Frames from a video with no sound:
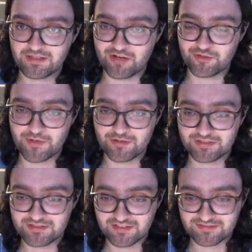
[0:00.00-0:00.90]
Our
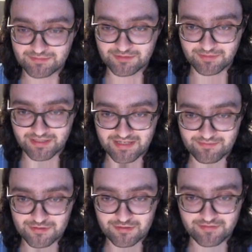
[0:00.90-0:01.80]
opponent does seem to play a
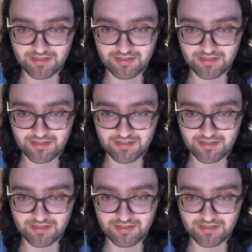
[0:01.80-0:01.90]
move,